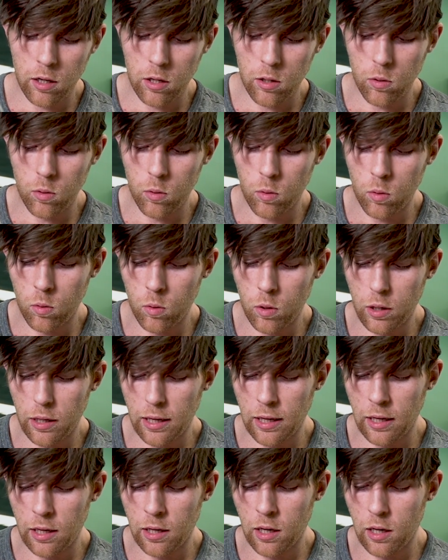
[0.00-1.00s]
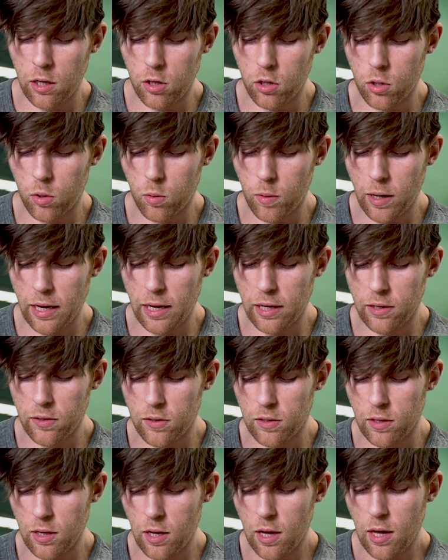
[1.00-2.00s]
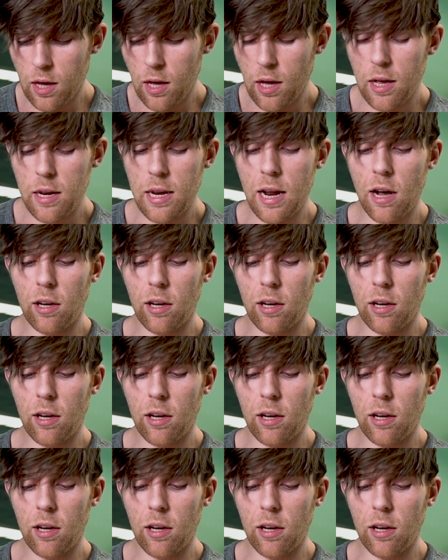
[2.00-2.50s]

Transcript: you can trace. Now